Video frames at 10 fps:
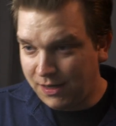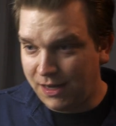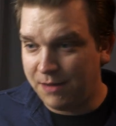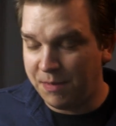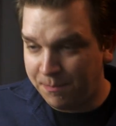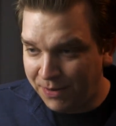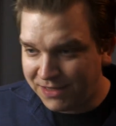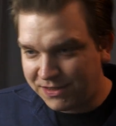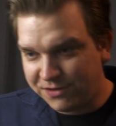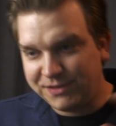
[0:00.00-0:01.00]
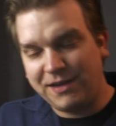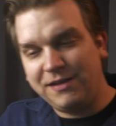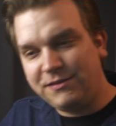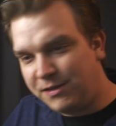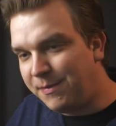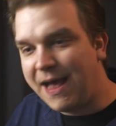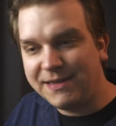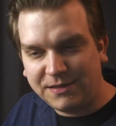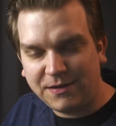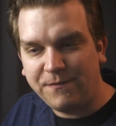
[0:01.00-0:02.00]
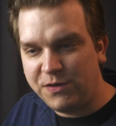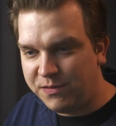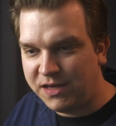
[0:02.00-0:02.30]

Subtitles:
But there's some last few